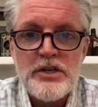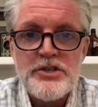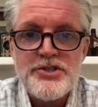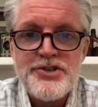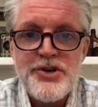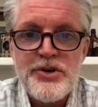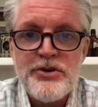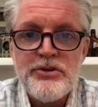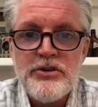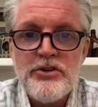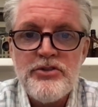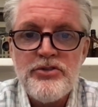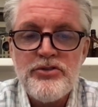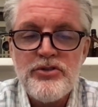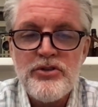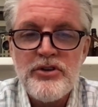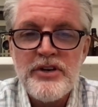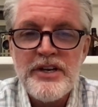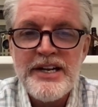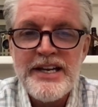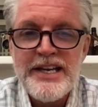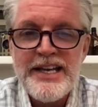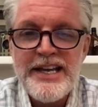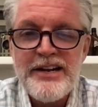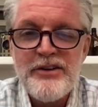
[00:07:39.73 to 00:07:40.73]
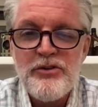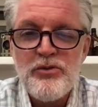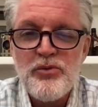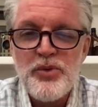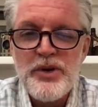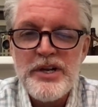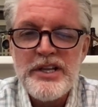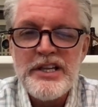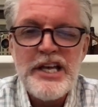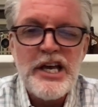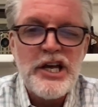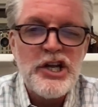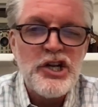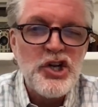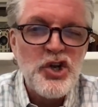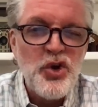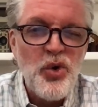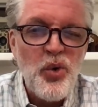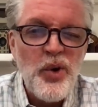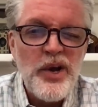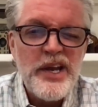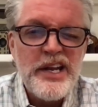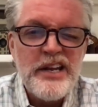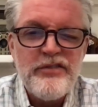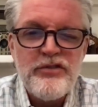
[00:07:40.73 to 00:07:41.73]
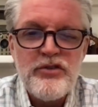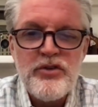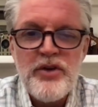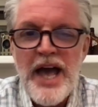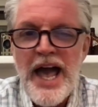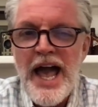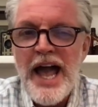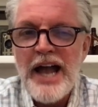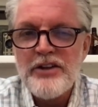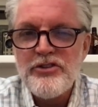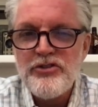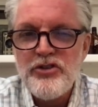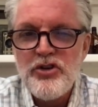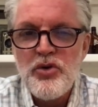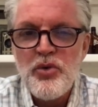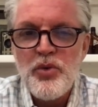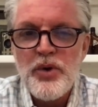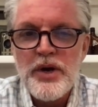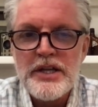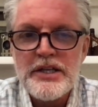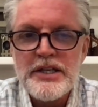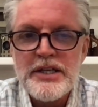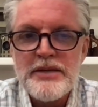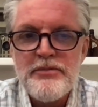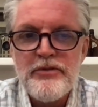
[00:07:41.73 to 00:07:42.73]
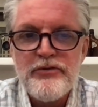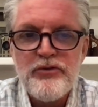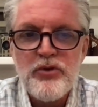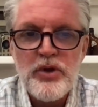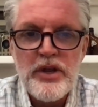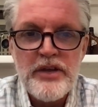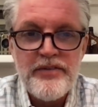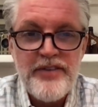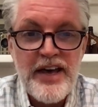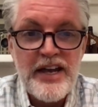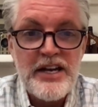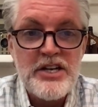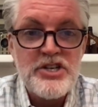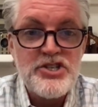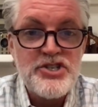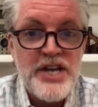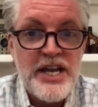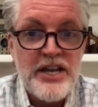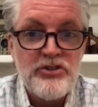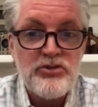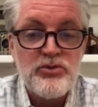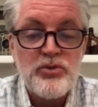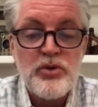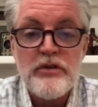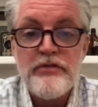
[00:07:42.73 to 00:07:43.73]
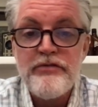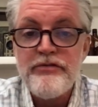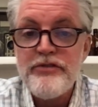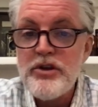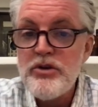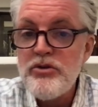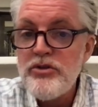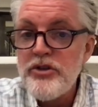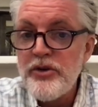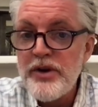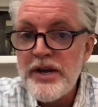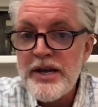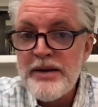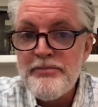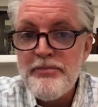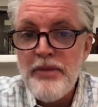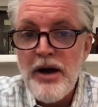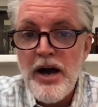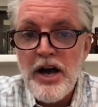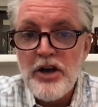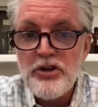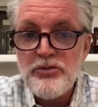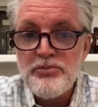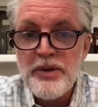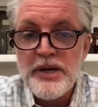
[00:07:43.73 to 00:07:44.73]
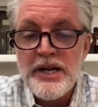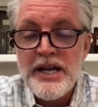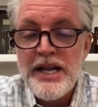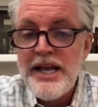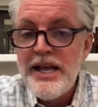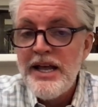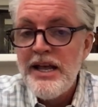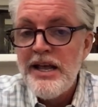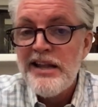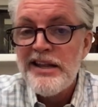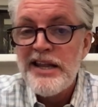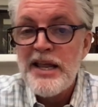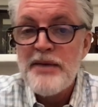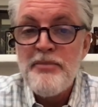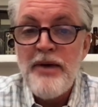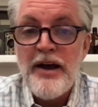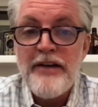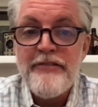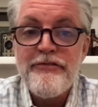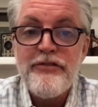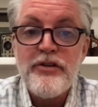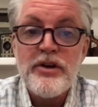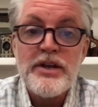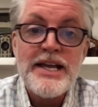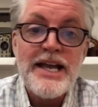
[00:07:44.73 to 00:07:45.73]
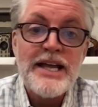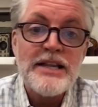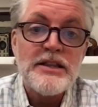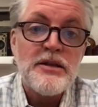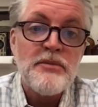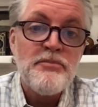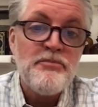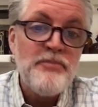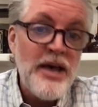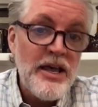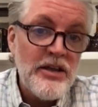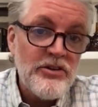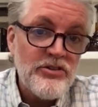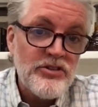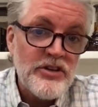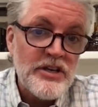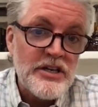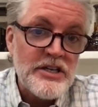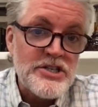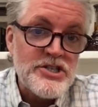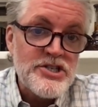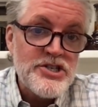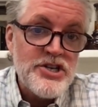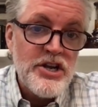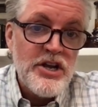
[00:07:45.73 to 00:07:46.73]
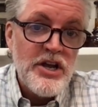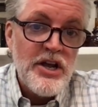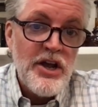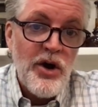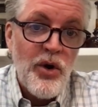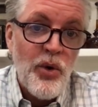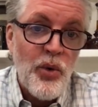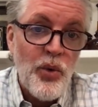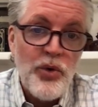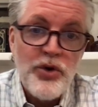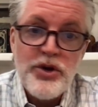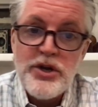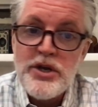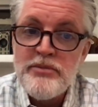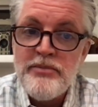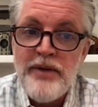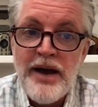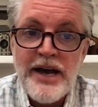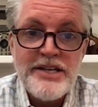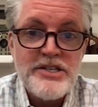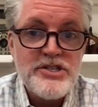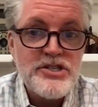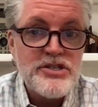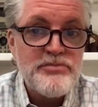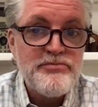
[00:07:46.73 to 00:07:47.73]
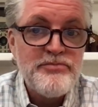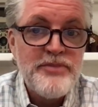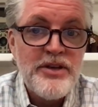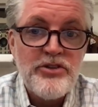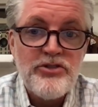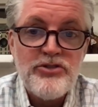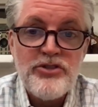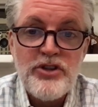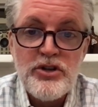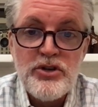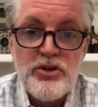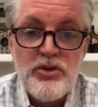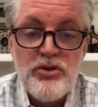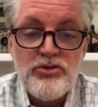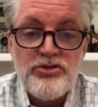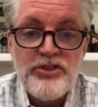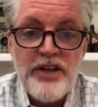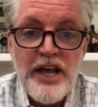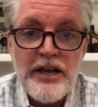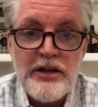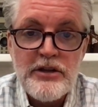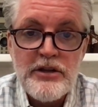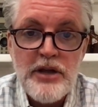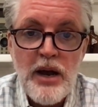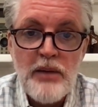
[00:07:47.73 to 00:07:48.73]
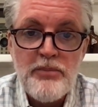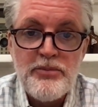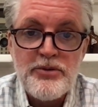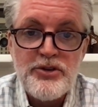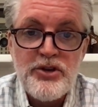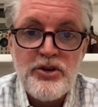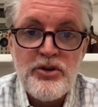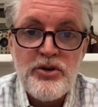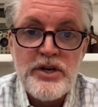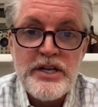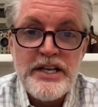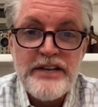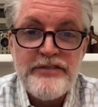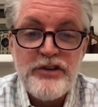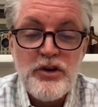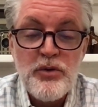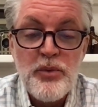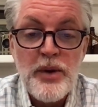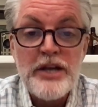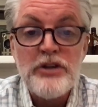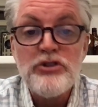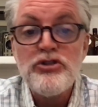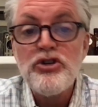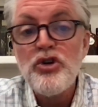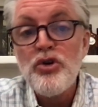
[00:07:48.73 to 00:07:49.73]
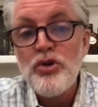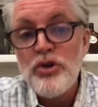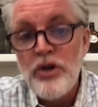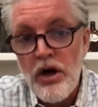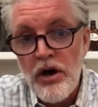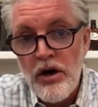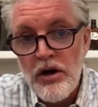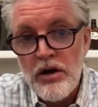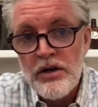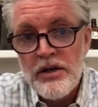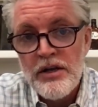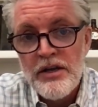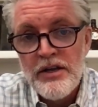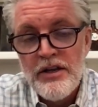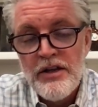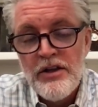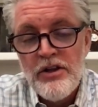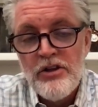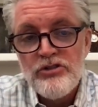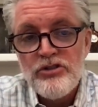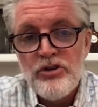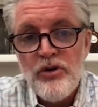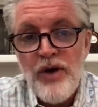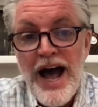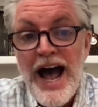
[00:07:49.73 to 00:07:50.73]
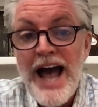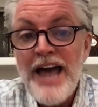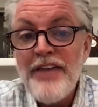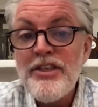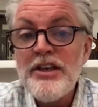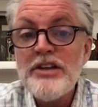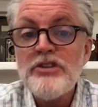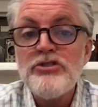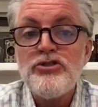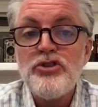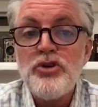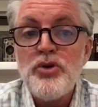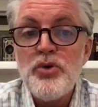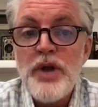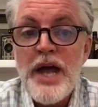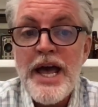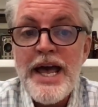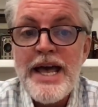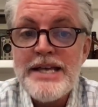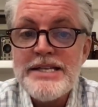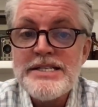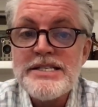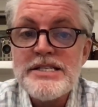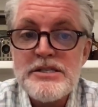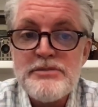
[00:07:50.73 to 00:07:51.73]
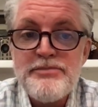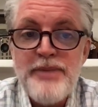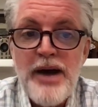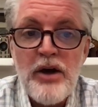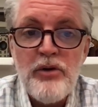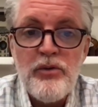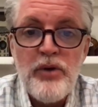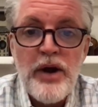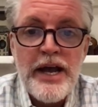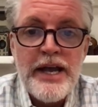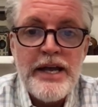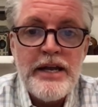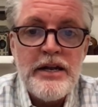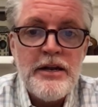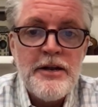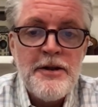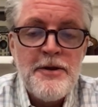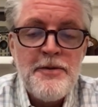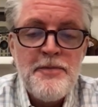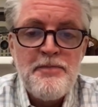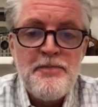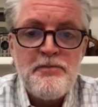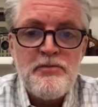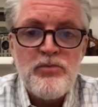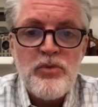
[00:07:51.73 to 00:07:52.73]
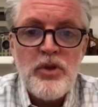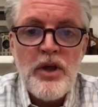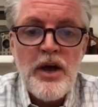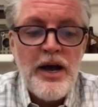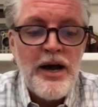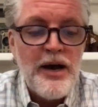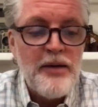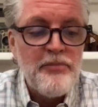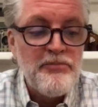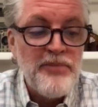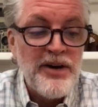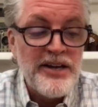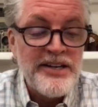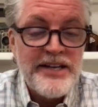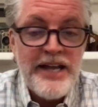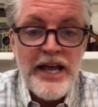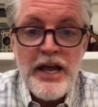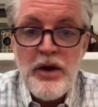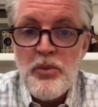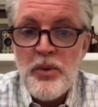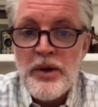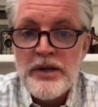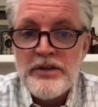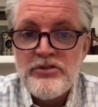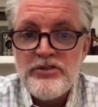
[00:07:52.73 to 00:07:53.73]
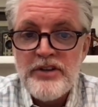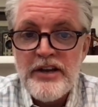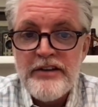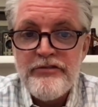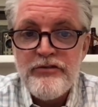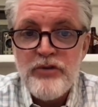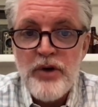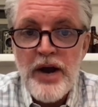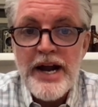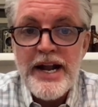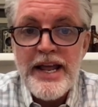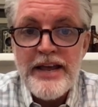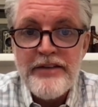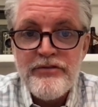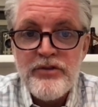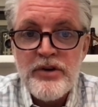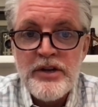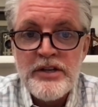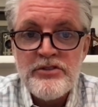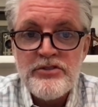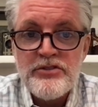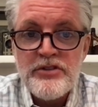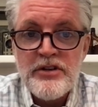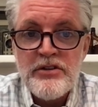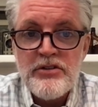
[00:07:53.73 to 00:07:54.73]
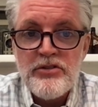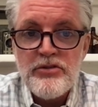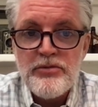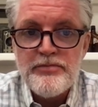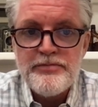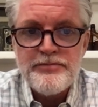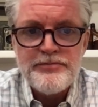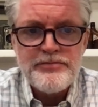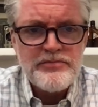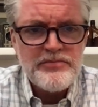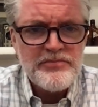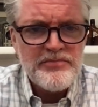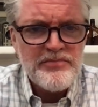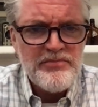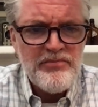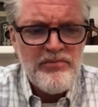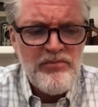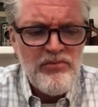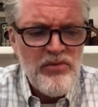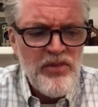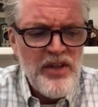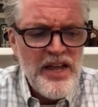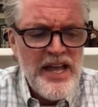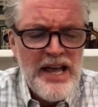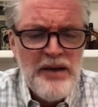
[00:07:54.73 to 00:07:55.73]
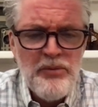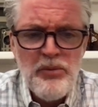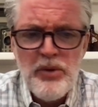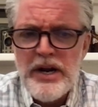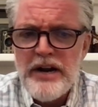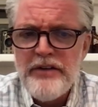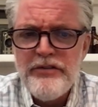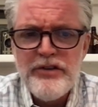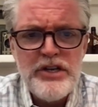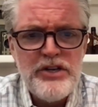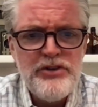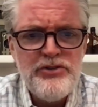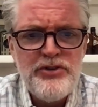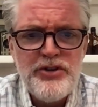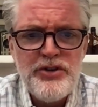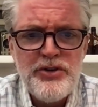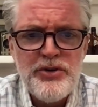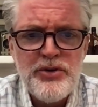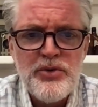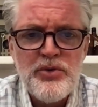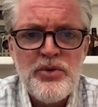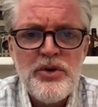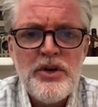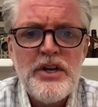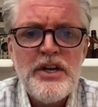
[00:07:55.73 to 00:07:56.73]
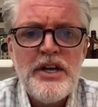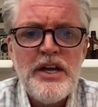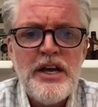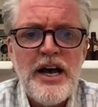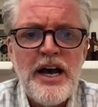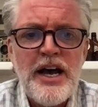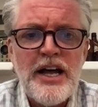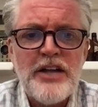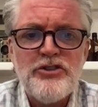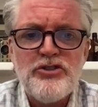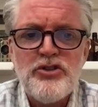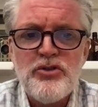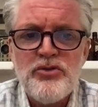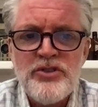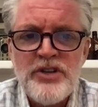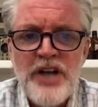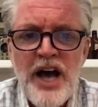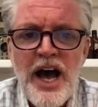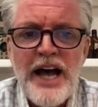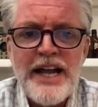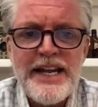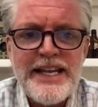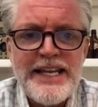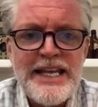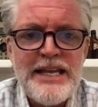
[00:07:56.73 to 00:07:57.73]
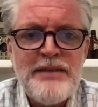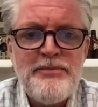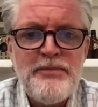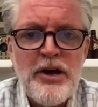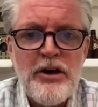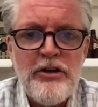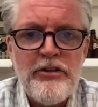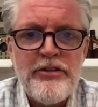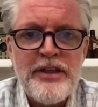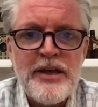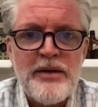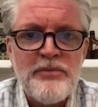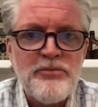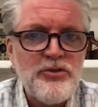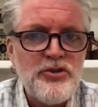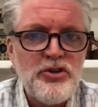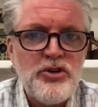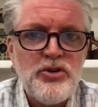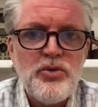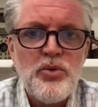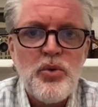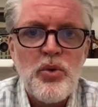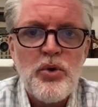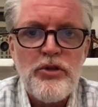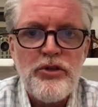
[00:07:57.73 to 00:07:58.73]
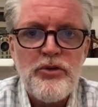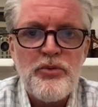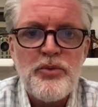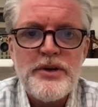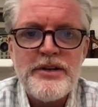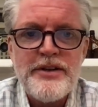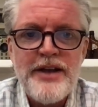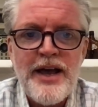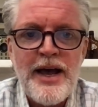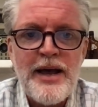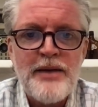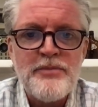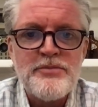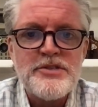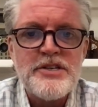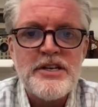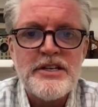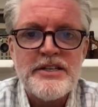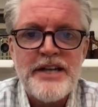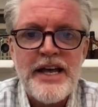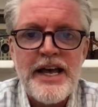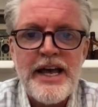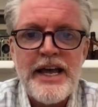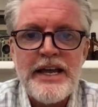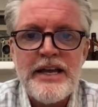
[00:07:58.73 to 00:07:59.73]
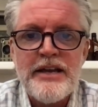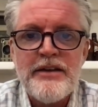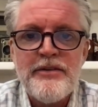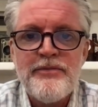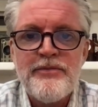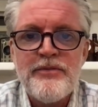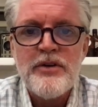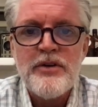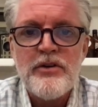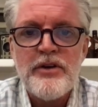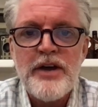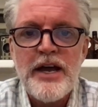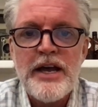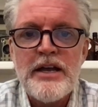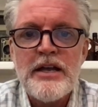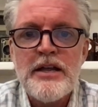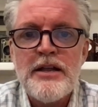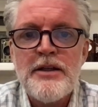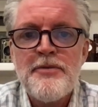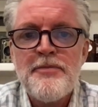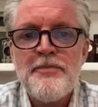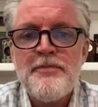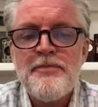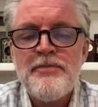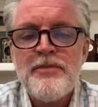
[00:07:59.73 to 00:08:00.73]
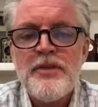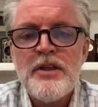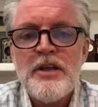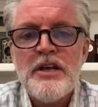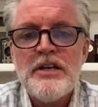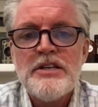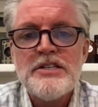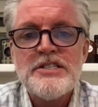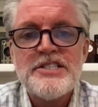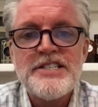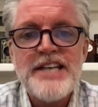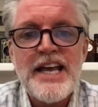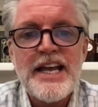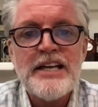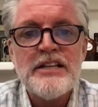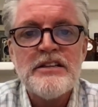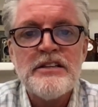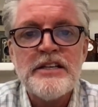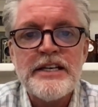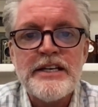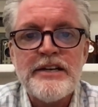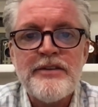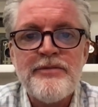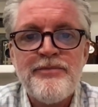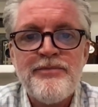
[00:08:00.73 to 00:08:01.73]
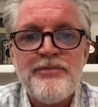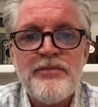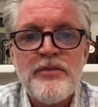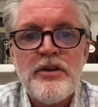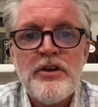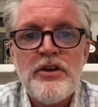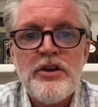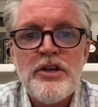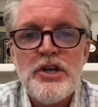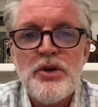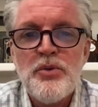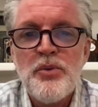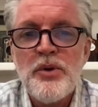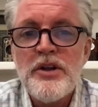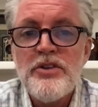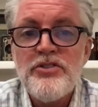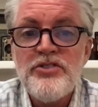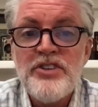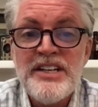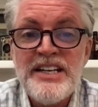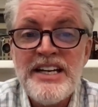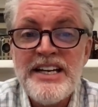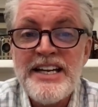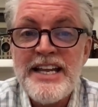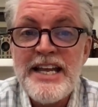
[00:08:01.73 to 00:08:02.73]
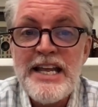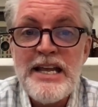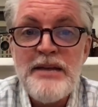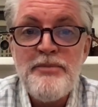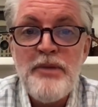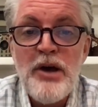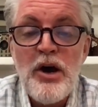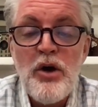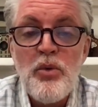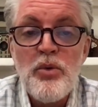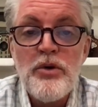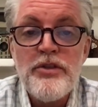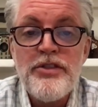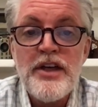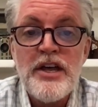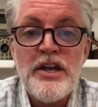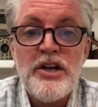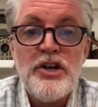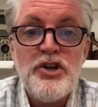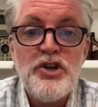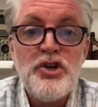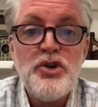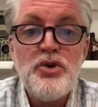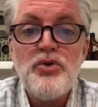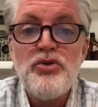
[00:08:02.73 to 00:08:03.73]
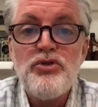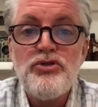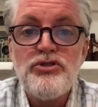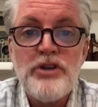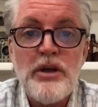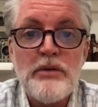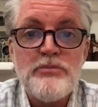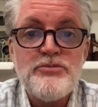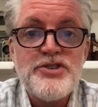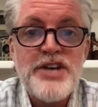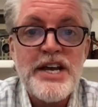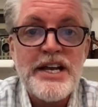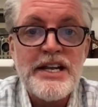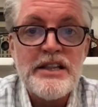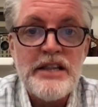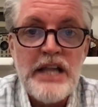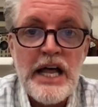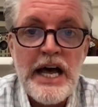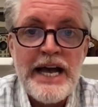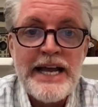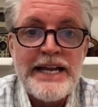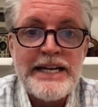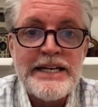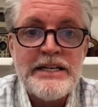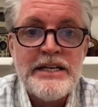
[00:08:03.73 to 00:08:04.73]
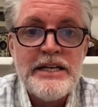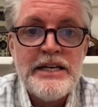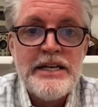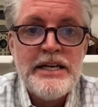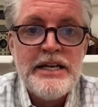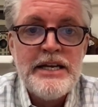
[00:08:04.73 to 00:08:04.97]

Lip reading: Journalists are going to get really annoyed if you act too quickly before they've had a chance to review their inbox, but they might forget the message, or you might just miss the news cycle opportunity if you wait too long. So I think 2 days is about right. Monday, Wednesday, Friday, for instance. And whatever you do not email them 2 or 3 times a day, okay? Secondly, you want to send an email with a new subject line.